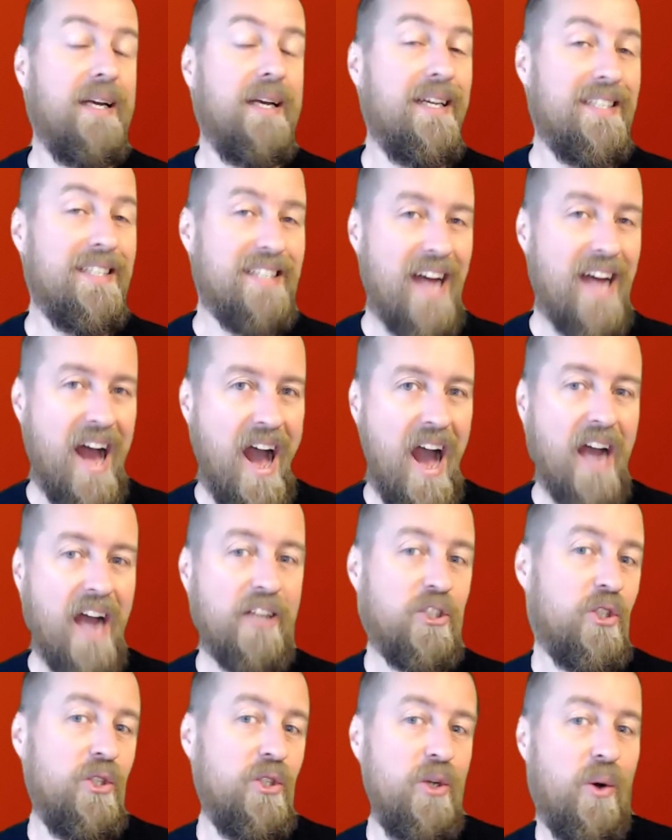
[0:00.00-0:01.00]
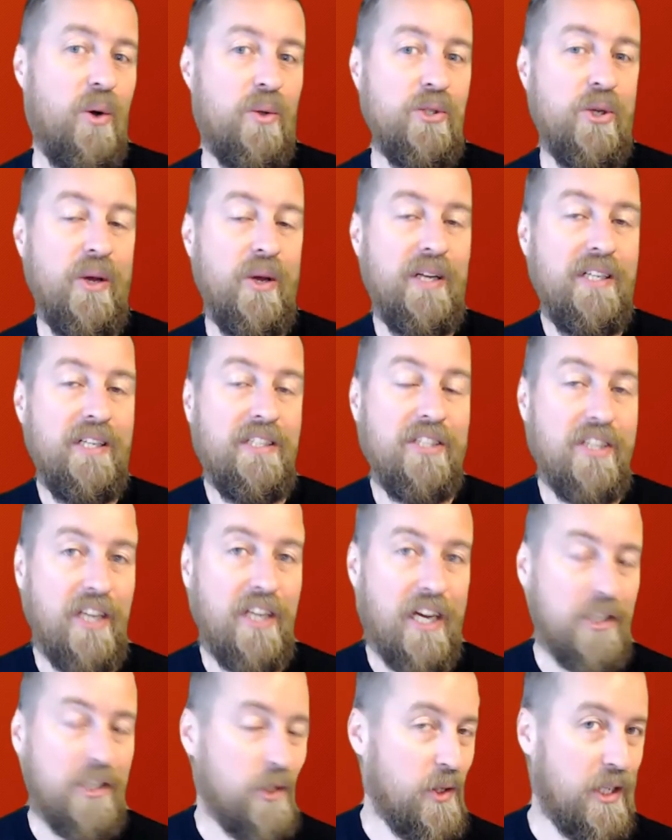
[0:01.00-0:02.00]
is actually also an
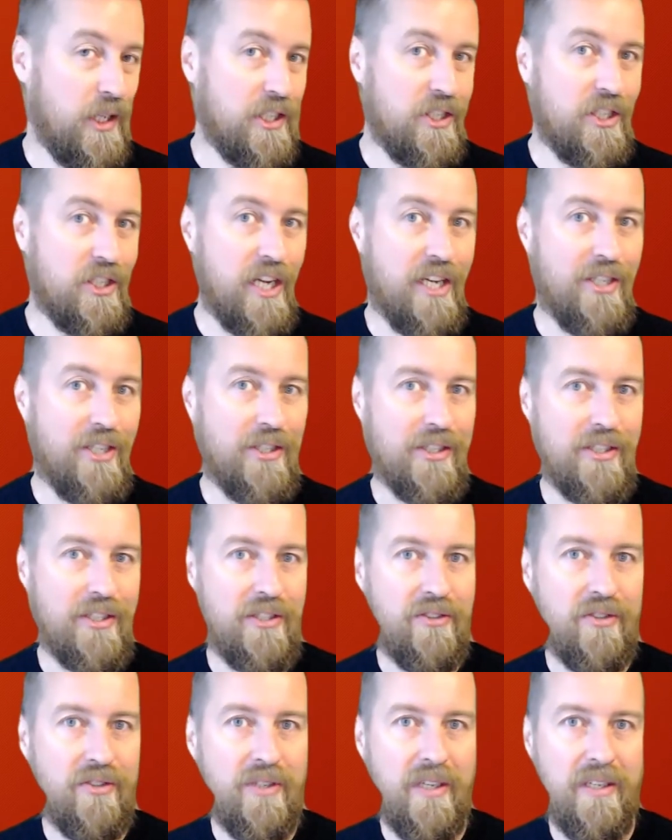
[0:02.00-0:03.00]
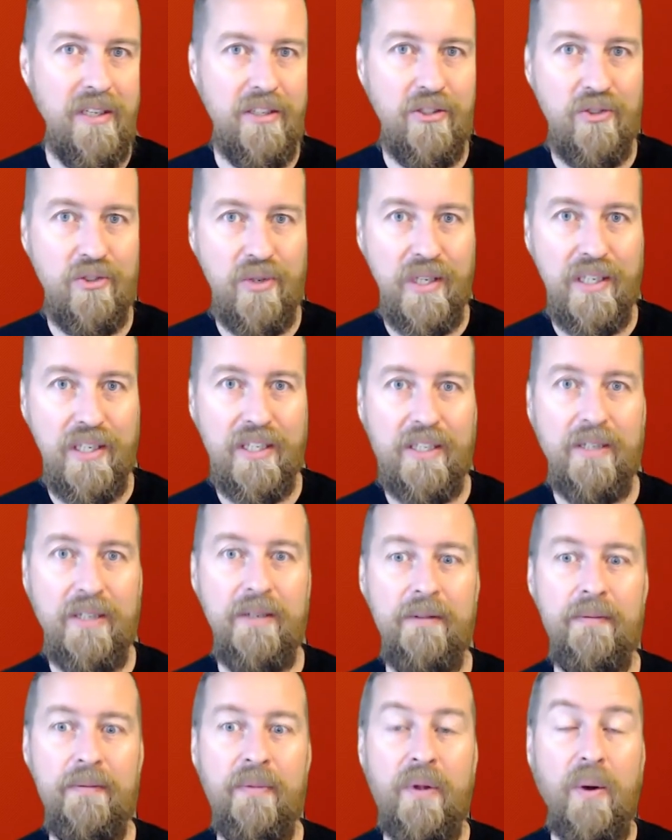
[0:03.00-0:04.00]
internationalization trigger
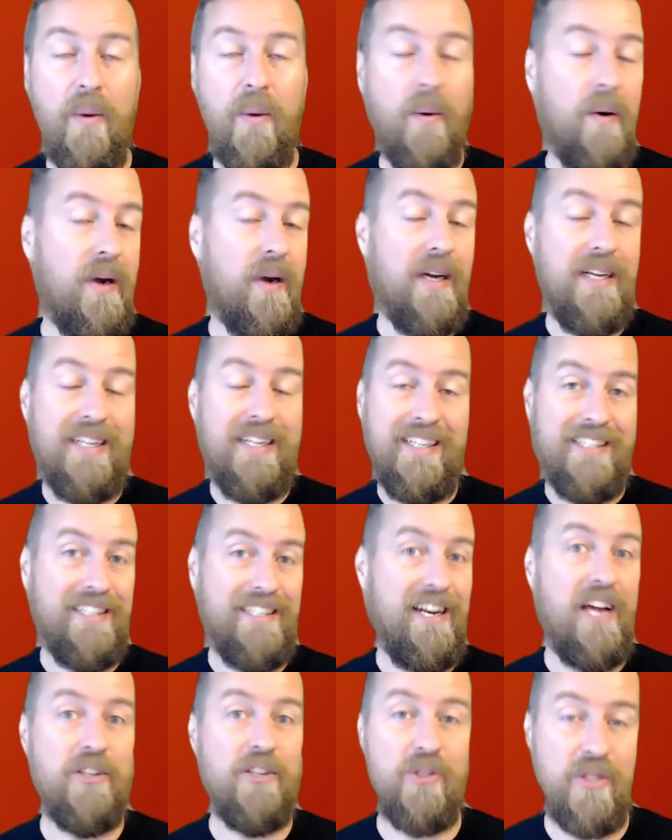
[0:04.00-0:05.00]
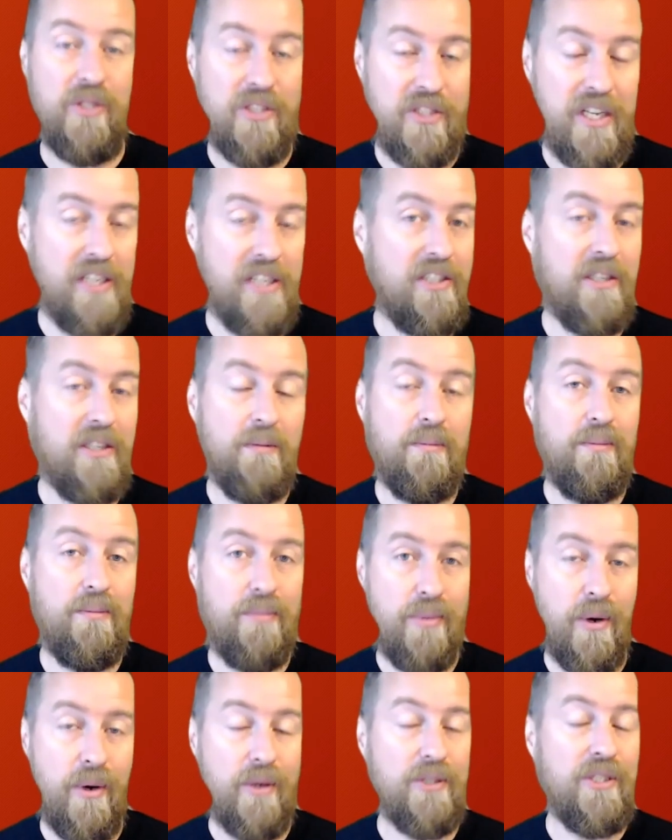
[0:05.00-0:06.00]
or internationalization
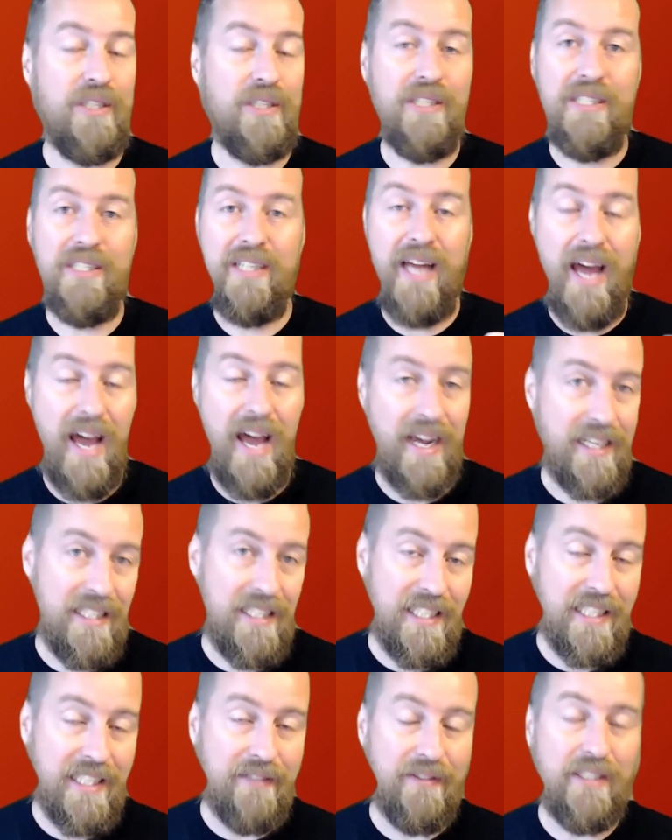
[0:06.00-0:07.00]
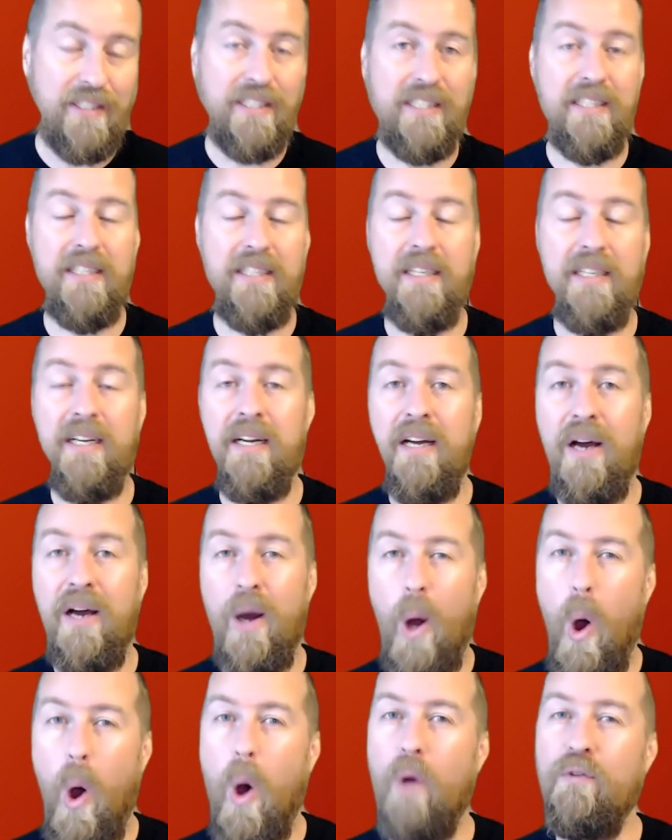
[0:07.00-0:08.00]
process activity.
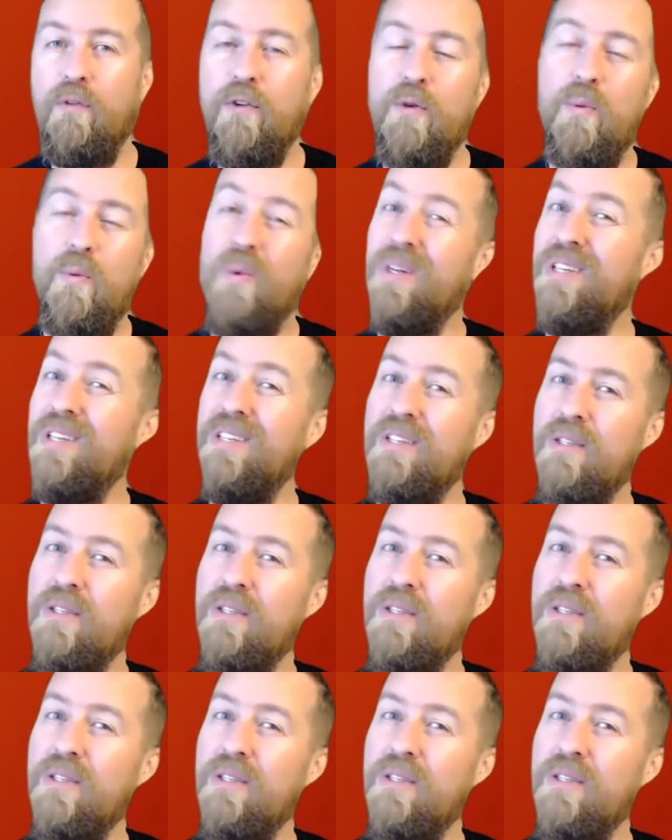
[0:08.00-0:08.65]
Often we